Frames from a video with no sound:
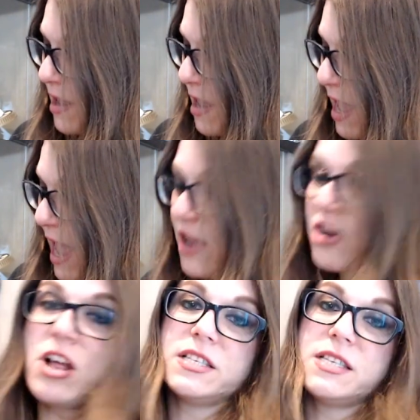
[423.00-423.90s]
and you're
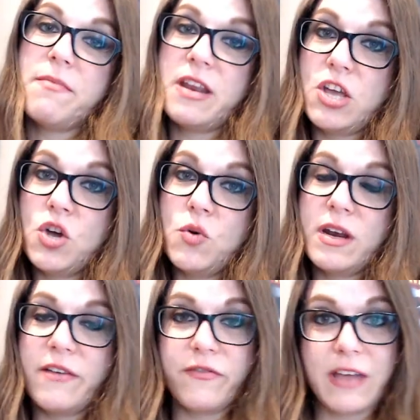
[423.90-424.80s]
not somebody who would
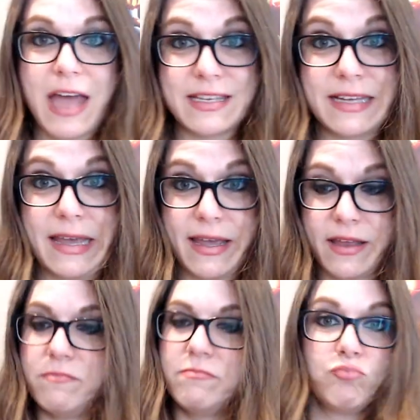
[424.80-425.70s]
have, as a
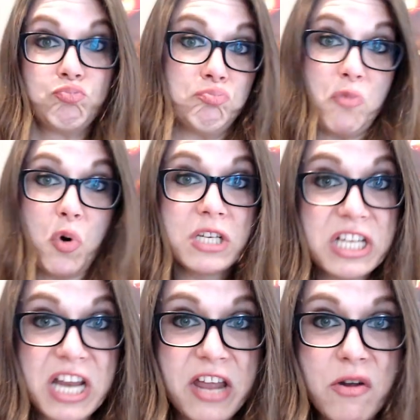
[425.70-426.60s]
kid, or
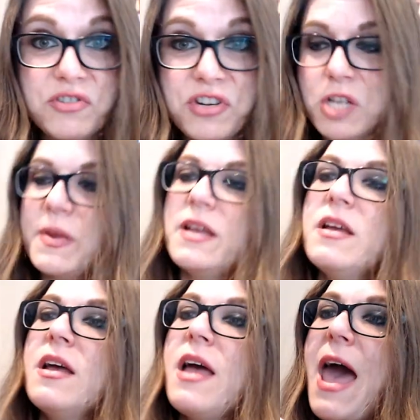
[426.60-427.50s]
today, no judgment,
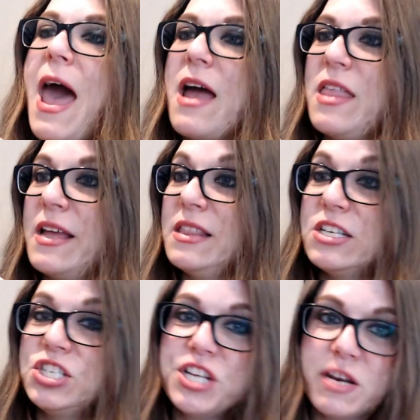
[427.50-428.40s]
I like
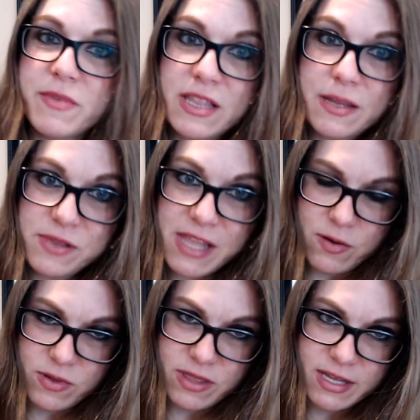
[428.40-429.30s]
legitimately played
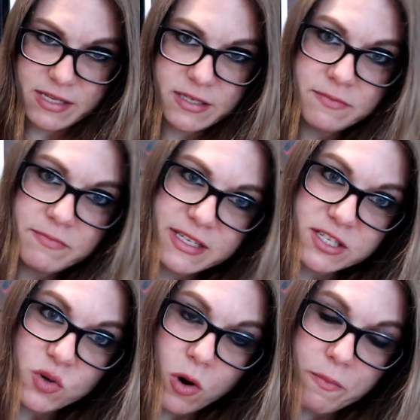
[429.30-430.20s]
with these.
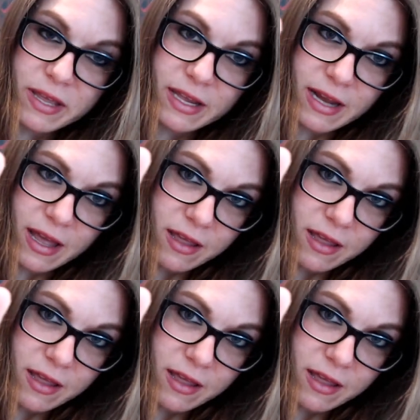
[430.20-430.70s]
Miz Scorpina.